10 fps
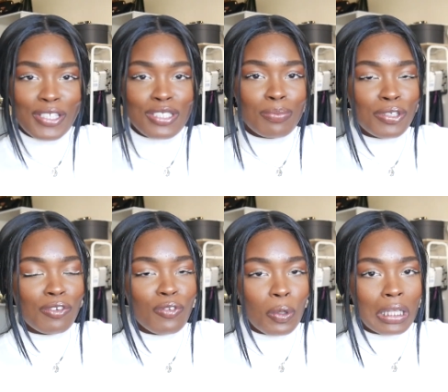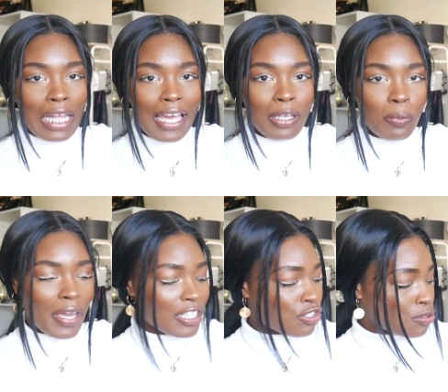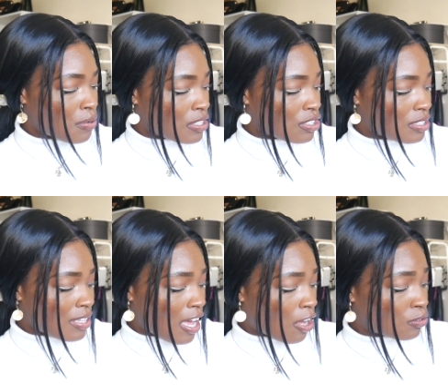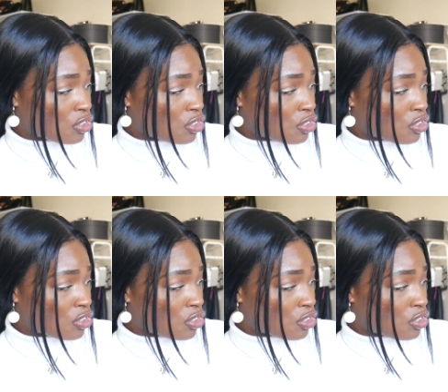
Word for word: this beautiful lightweight trench style